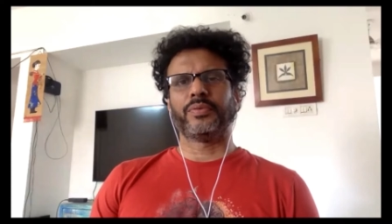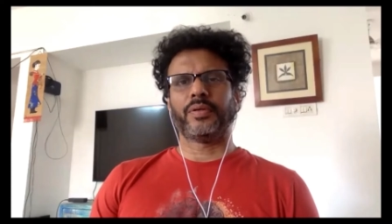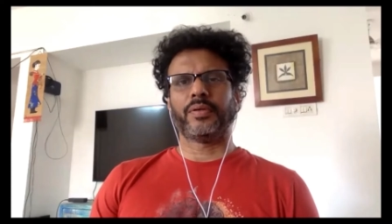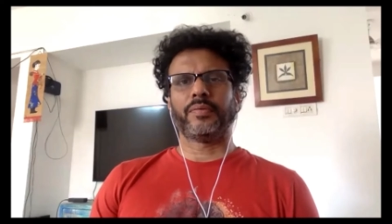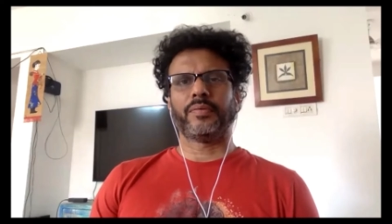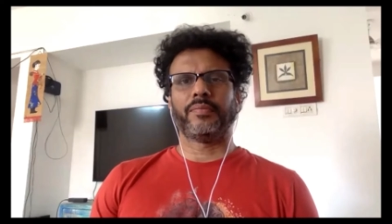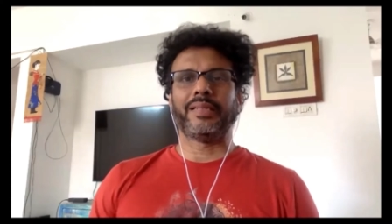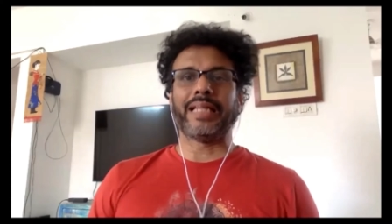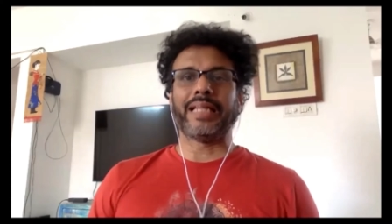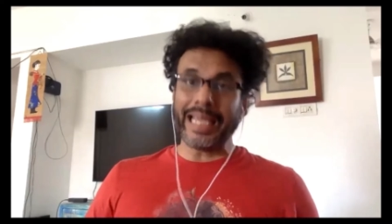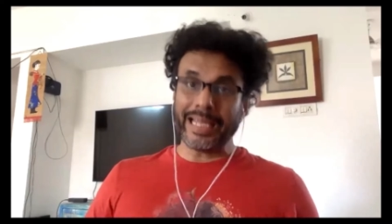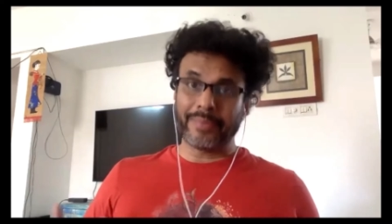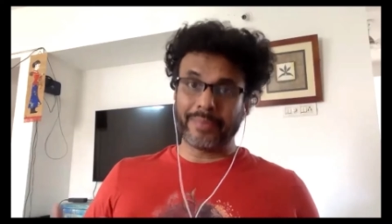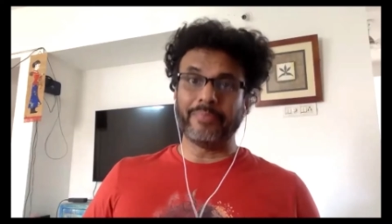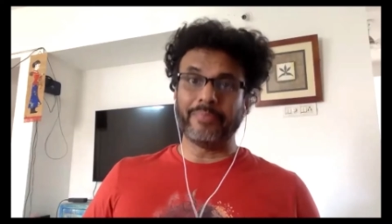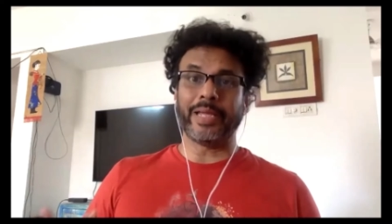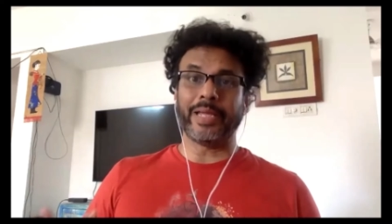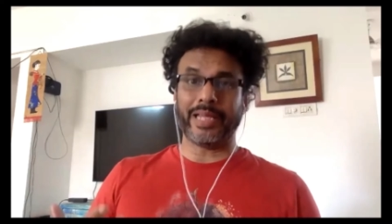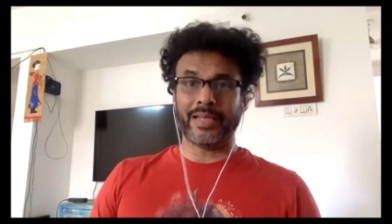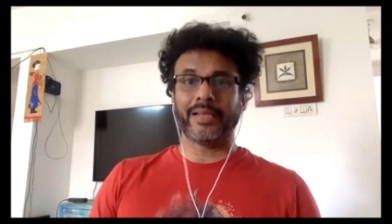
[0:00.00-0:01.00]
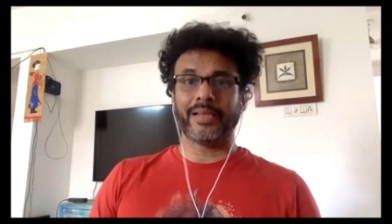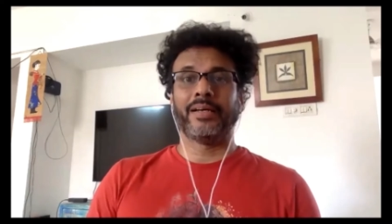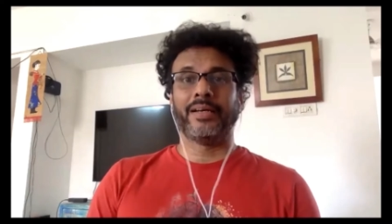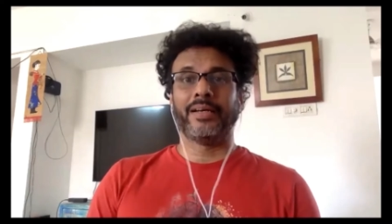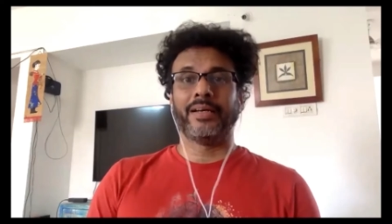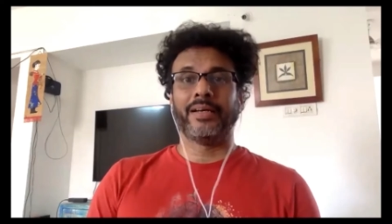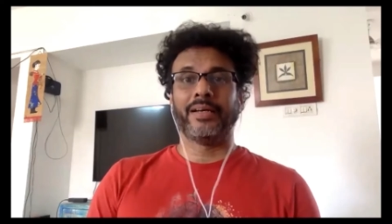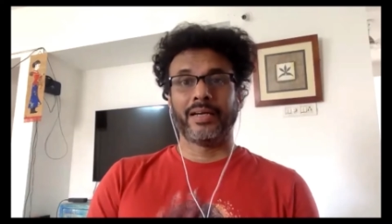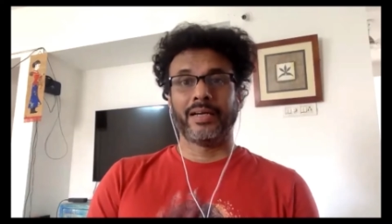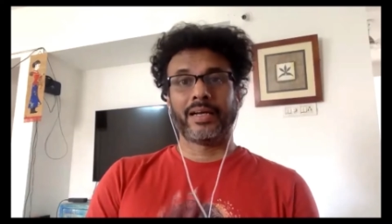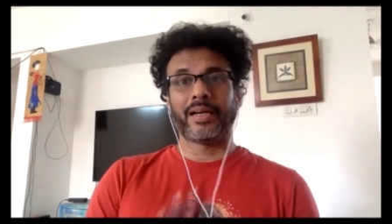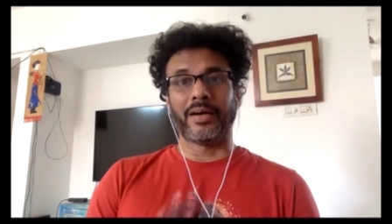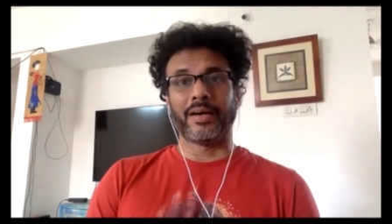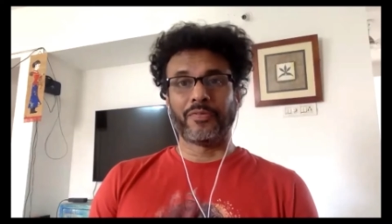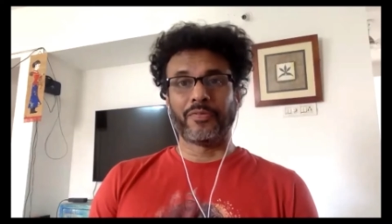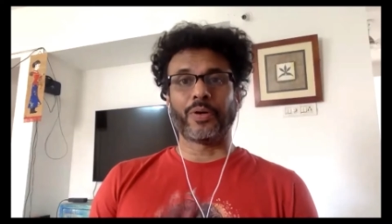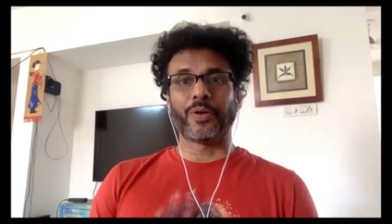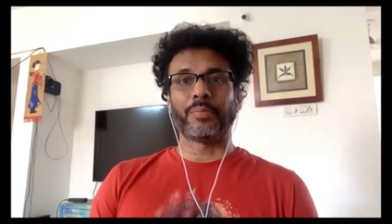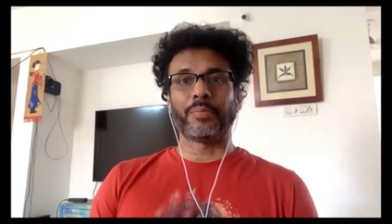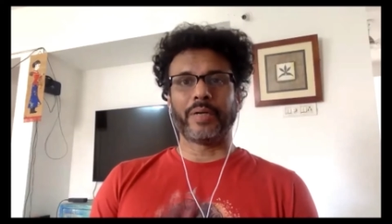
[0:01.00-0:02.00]
like me, come
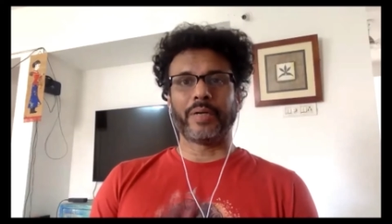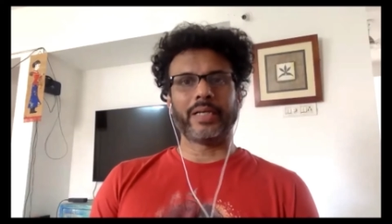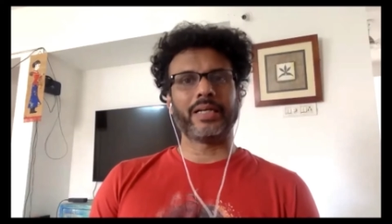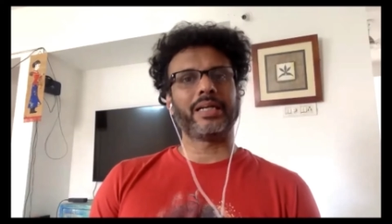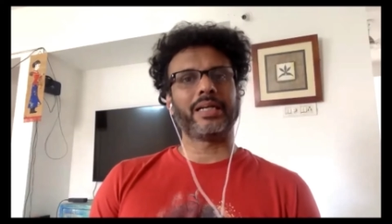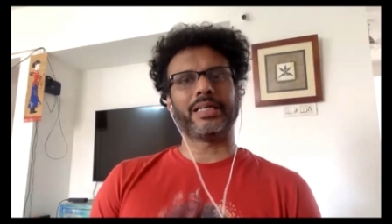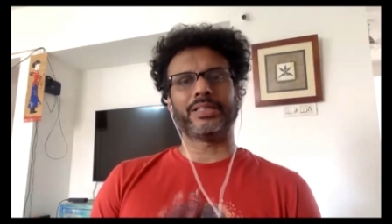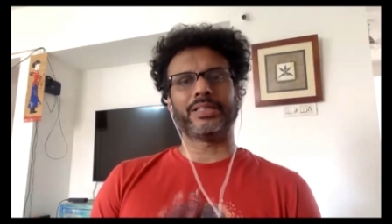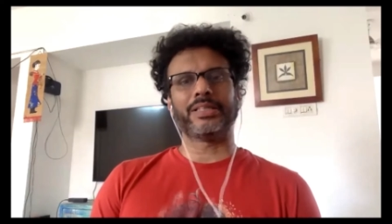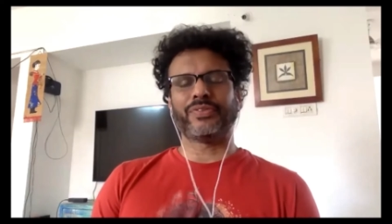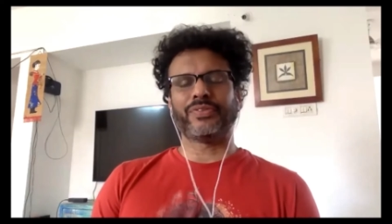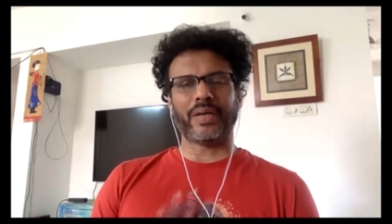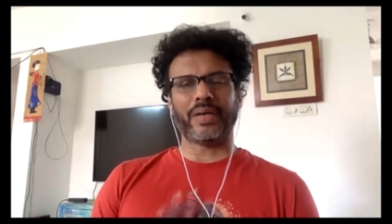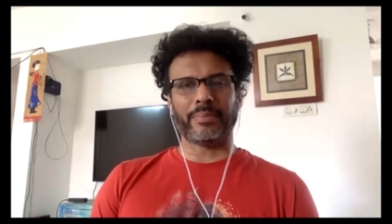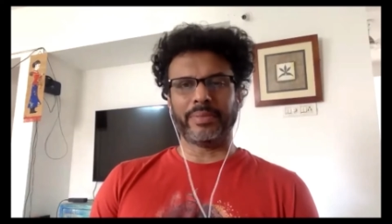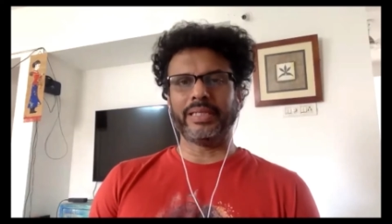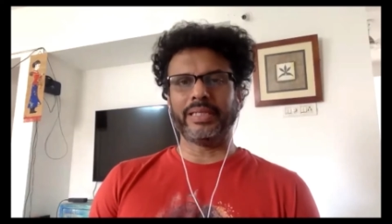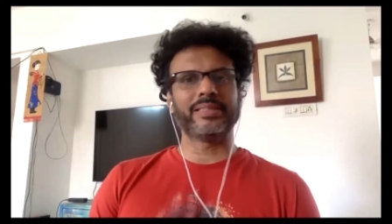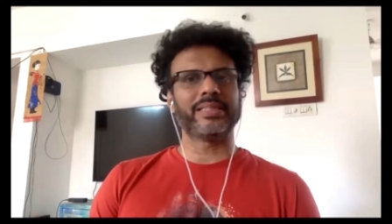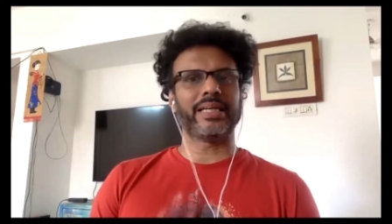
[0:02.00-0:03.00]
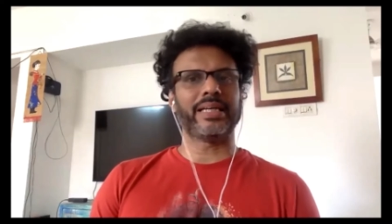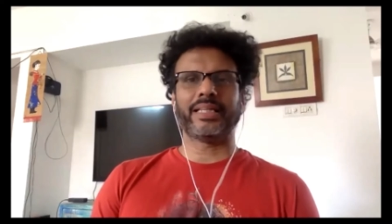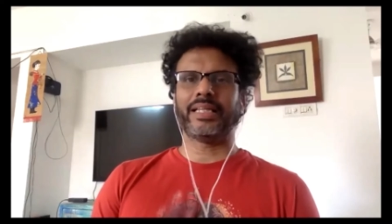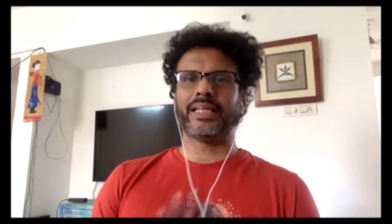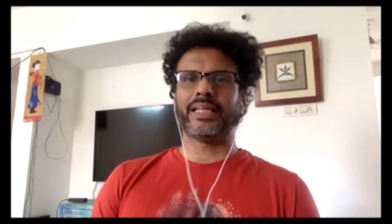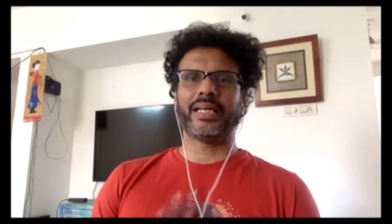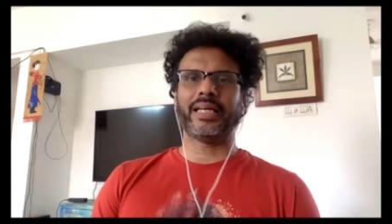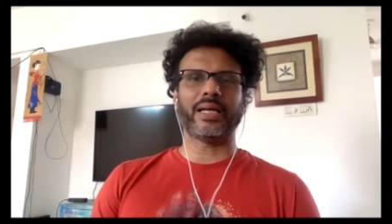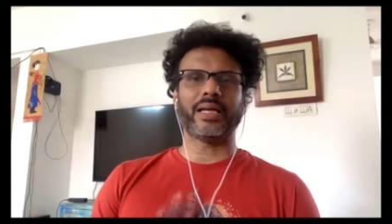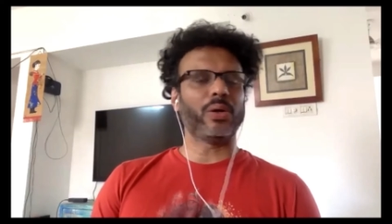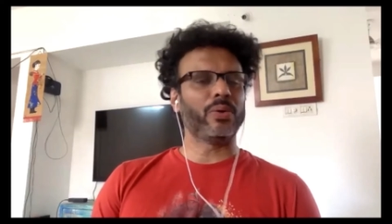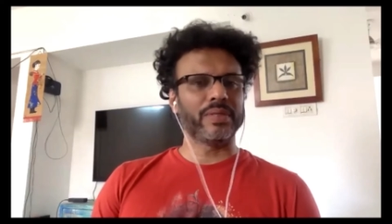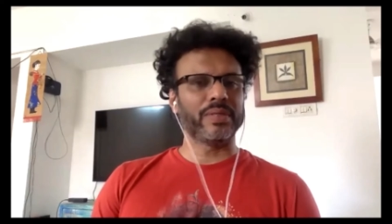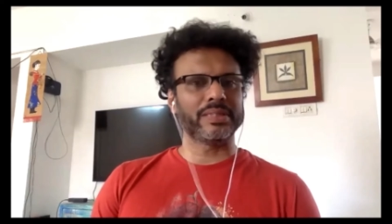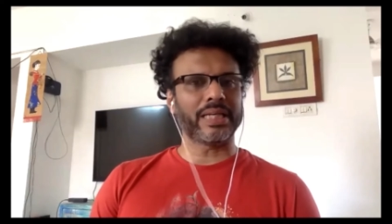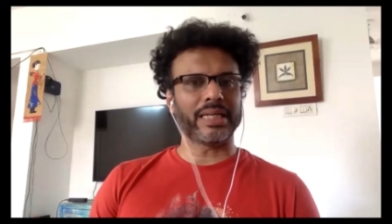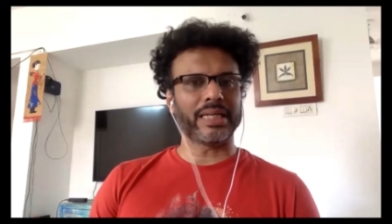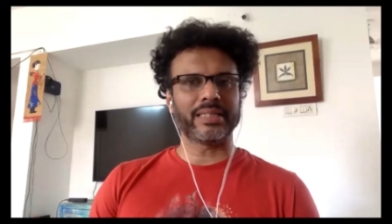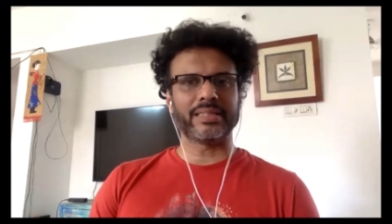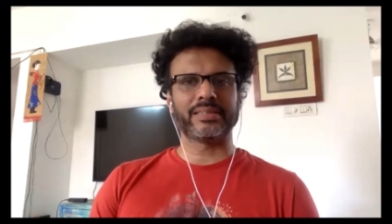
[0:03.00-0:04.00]
from middle class families, and they always
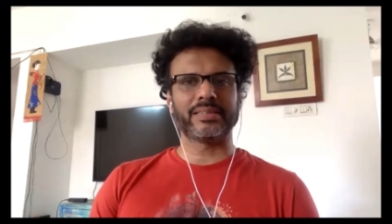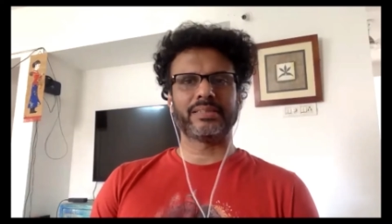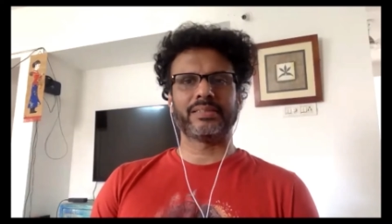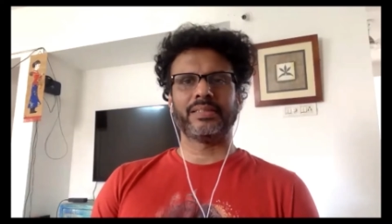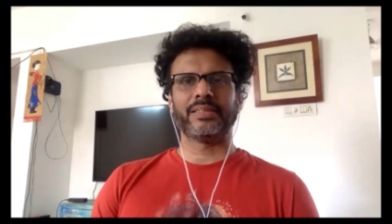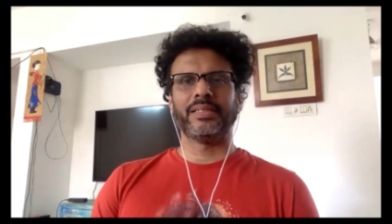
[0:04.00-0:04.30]
had this